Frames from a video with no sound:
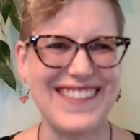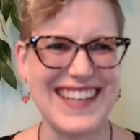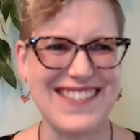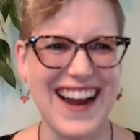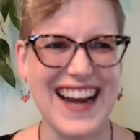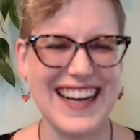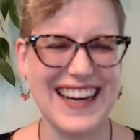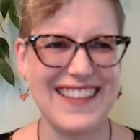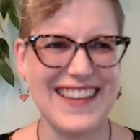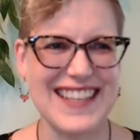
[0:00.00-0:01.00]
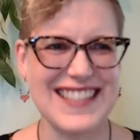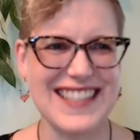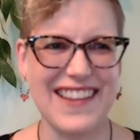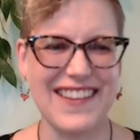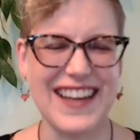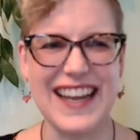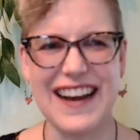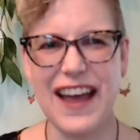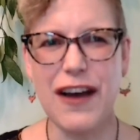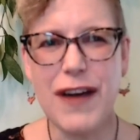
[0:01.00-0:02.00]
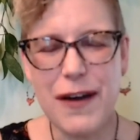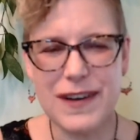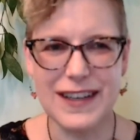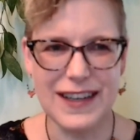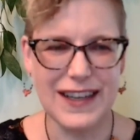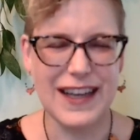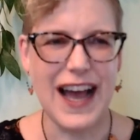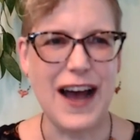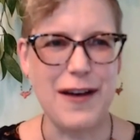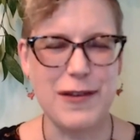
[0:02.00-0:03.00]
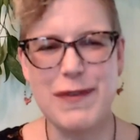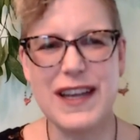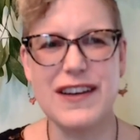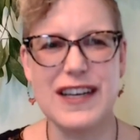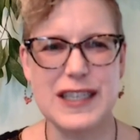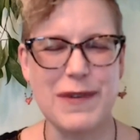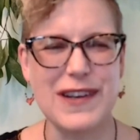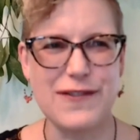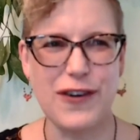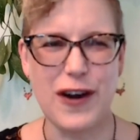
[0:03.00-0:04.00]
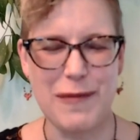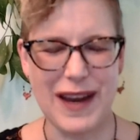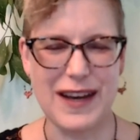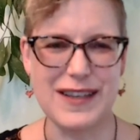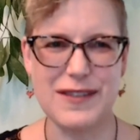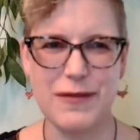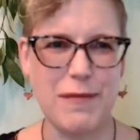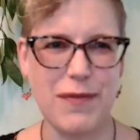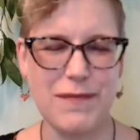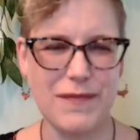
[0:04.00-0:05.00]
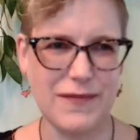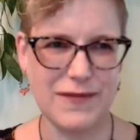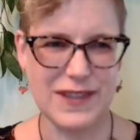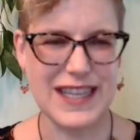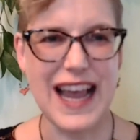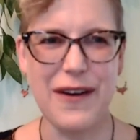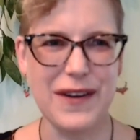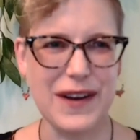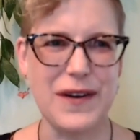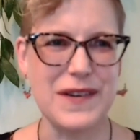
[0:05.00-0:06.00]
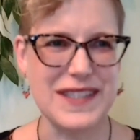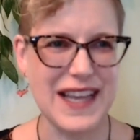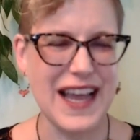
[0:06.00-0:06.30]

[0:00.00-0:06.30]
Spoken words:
we tried it in this other key, and I thought, well, it'll be a good experience for him, and we'll see how it goes.